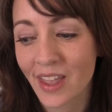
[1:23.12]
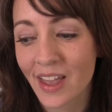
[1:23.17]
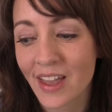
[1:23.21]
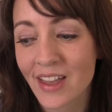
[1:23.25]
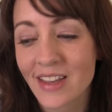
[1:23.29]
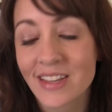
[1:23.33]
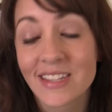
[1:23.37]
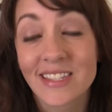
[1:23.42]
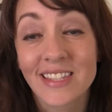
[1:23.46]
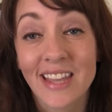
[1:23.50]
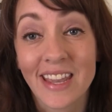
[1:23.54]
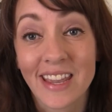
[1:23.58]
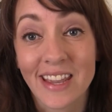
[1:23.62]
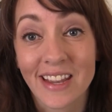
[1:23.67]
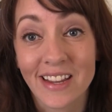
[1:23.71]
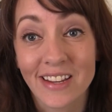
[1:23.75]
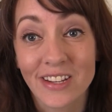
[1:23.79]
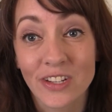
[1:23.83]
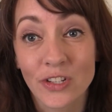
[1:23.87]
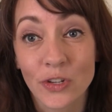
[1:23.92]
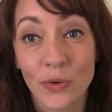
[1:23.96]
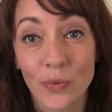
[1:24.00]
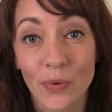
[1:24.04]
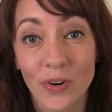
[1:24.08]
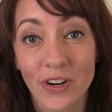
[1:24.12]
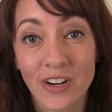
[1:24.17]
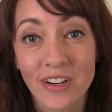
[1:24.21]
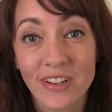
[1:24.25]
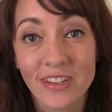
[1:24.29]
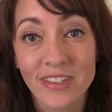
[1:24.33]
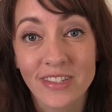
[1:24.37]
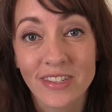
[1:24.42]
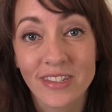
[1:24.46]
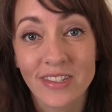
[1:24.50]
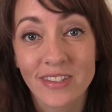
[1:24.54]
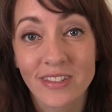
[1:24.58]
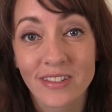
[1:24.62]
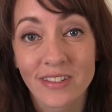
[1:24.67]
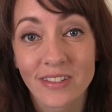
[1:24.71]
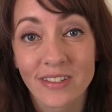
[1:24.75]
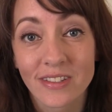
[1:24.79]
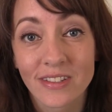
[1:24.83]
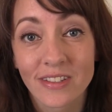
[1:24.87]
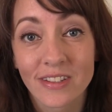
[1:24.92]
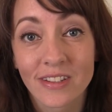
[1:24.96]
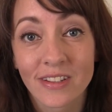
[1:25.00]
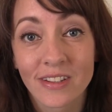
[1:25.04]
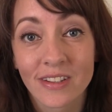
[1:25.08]
Say indoors.
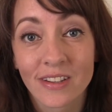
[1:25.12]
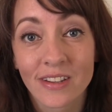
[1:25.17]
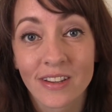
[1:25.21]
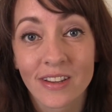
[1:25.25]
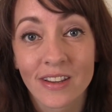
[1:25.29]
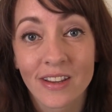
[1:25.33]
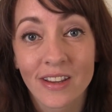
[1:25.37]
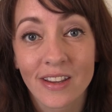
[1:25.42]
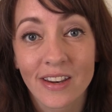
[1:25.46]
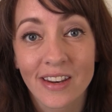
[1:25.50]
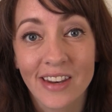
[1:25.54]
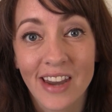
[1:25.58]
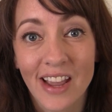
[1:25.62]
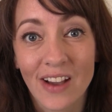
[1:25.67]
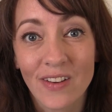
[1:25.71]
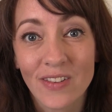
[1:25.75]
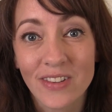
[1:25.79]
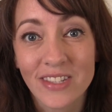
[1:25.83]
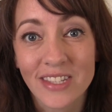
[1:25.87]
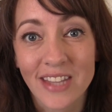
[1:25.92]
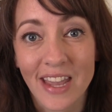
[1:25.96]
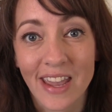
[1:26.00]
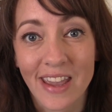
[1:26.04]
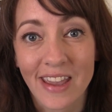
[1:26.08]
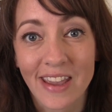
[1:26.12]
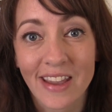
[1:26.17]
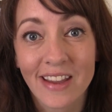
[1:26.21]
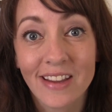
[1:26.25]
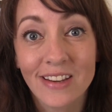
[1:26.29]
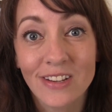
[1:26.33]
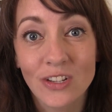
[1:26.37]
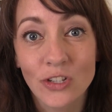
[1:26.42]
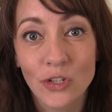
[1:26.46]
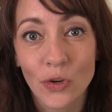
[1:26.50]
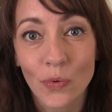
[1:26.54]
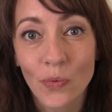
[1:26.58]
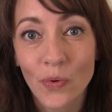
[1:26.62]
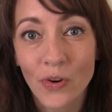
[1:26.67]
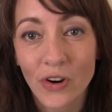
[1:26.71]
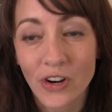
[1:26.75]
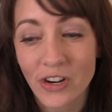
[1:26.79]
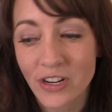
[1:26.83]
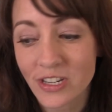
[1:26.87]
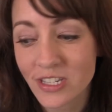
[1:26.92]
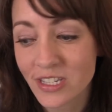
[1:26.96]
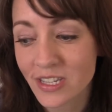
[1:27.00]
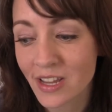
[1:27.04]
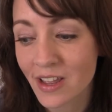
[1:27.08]
Now say
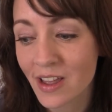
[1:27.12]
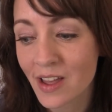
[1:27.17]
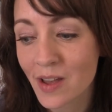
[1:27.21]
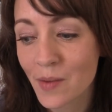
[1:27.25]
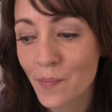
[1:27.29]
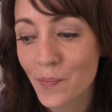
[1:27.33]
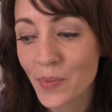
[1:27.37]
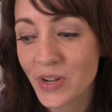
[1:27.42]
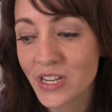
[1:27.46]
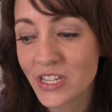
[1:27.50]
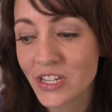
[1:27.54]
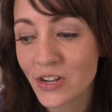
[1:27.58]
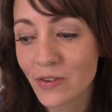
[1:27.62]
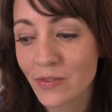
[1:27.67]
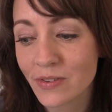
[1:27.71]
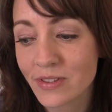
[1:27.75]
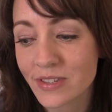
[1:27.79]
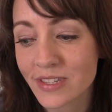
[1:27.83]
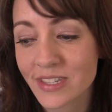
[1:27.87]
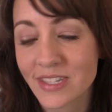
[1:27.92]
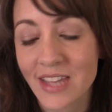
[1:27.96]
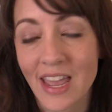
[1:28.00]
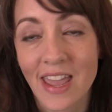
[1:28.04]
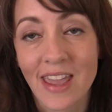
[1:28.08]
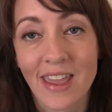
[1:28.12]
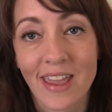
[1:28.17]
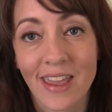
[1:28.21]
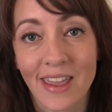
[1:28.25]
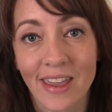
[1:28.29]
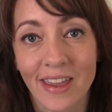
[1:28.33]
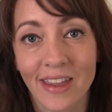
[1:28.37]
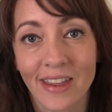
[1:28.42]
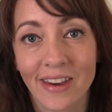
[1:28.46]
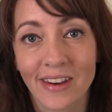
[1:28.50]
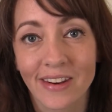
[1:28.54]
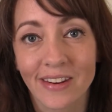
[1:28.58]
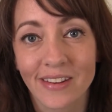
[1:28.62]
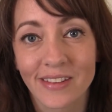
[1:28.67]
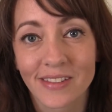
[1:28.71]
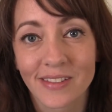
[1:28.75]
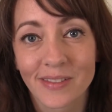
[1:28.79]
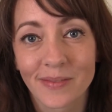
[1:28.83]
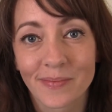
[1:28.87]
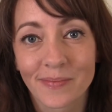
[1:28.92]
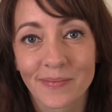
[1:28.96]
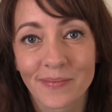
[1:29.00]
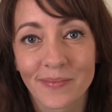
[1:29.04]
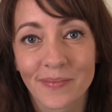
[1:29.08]
indoors, but don't say in.
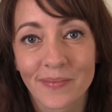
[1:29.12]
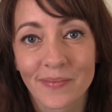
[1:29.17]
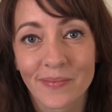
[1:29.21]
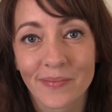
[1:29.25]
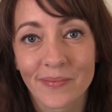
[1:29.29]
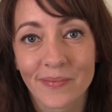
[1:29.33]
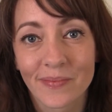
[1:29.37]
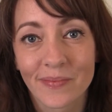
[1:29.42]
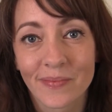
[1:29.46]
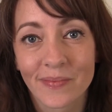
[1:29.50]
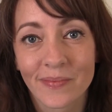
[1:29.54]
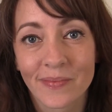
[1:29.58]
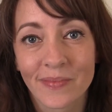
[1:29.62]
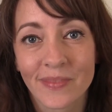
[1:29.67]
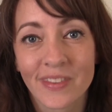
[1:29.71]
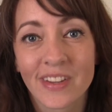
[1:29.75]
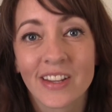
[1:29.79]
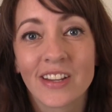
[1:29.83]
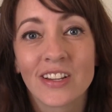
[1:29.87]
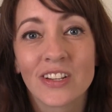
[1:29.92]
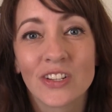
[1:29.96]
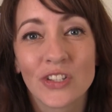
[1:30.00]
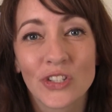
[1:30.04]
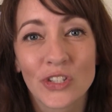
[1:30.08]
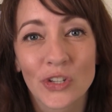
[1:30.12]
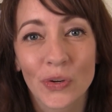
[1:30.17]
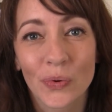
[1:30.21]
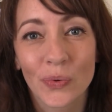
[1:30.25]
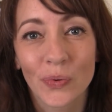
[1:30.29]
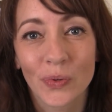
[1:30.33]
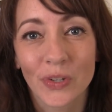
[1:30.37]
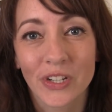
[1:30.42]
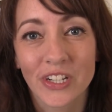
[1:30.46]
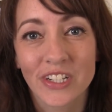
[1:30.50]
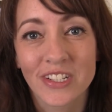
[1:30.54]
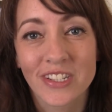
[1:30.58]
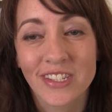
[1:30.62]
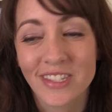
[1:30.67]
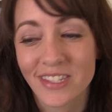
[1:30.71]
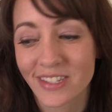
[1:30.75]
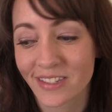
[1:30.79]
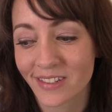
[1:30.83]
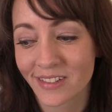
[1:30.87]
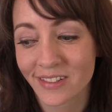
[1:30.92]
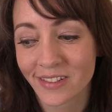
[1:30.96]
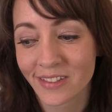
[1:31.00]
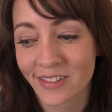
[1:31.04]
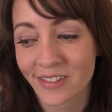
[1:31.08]
Doors.
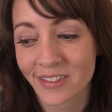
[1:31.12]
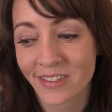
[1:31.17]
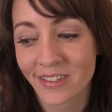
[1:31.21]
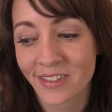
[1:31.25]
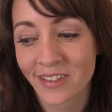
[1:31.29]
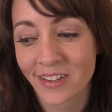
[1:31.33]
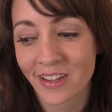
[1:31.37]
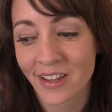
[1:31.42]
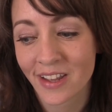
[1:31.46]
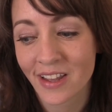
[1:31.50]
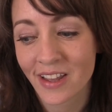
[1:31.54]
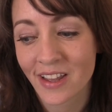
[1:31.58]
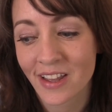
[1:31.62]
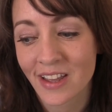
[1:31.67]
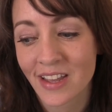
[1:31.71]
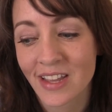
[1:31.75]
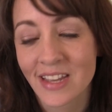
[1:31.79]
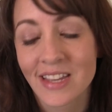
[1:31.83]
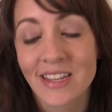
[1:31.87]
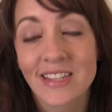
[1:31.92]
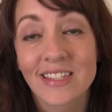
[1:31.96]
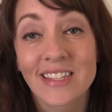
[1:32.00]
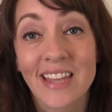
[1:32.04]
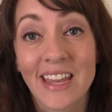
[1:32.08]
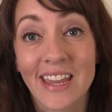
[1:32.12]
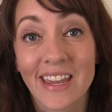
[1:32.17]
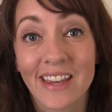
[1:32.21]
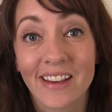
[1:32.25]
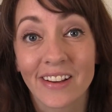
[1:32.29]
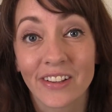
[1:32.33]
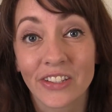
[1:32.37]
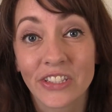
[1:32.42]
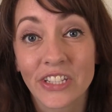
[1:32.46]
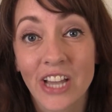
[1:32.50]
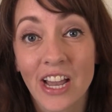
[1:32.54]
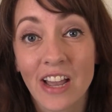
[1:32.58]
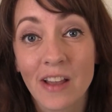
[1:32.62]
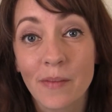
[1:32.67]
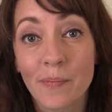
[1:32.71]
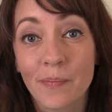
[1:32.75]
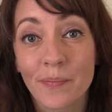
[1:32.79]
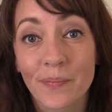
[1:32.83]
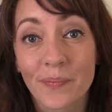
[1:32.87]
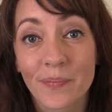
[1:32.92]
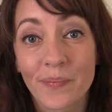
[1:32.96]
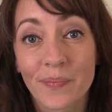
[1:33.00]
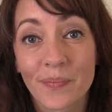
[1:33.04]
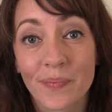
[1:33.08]
Say hilltop.
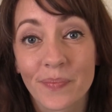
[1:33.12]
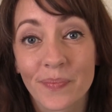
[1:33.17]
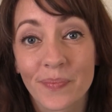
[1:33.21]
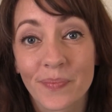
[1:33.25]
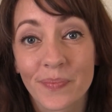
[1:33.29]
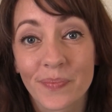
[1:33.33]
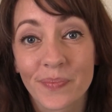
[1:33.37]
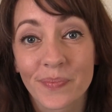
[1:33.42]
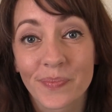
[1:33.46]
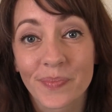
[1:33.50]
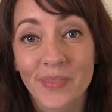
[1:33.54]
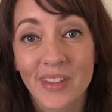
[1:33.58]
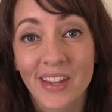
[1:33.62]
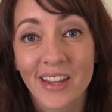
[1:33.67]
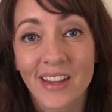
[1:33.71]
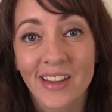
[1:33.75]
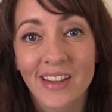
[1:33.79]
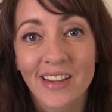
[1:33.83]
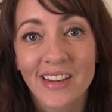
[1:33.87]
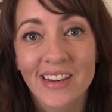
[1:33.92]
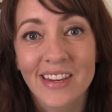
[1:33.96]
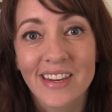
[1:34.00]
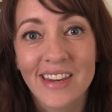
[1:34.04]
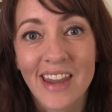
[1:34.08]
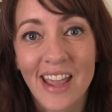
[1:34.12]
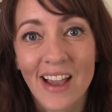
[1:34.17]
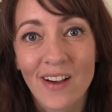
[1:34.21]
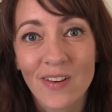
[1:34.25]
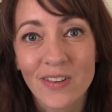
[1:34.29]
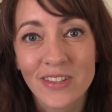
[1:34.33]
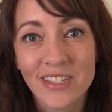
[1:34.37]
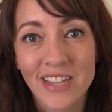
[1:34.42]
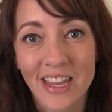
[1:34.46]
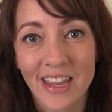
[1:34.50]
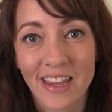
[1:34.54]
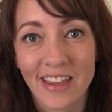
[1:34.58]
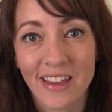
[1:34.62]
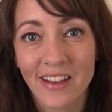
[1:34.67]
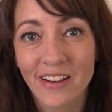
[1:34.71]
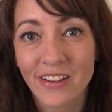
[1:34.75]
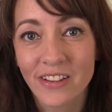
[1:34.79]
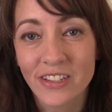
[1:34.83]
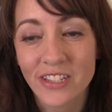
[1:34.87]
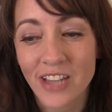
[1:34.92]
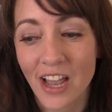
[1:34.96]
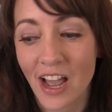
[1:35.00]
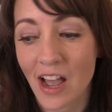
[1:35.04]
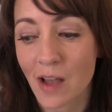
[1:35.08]
Now say
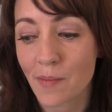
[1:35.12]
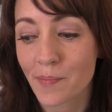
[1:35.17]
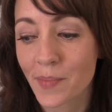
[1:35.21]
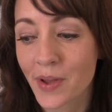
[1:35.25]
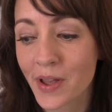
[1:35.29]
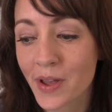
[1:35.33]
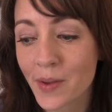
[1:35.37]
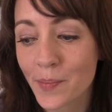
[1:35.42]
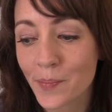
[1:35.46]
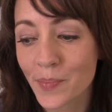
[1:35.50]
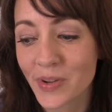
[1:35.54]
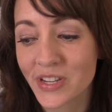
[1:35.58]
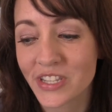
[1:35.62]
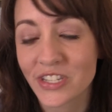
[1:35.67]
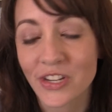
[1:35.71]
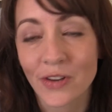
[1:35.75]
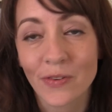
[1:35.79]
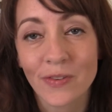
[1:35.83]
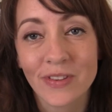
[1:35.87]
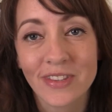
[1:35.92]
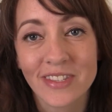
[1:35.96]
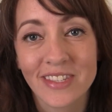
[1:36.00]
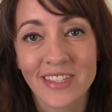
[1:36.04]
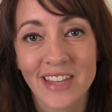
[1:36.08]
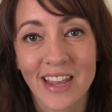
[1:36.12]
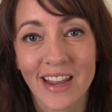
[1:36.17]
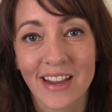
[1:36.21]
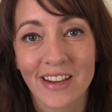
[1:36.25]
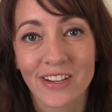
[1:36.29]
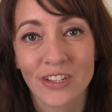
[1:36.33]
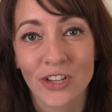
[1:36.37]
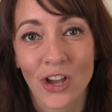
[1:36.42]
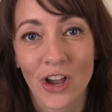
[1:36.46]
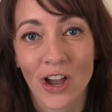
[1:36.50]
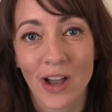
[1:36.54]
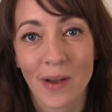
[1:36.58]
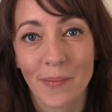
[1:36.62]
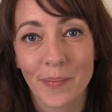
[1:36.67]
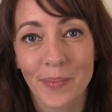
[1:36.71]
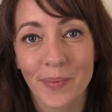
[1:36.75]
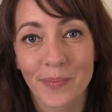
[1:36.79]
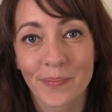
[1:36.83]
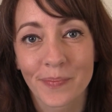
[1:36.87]
hilltop, but don't say top.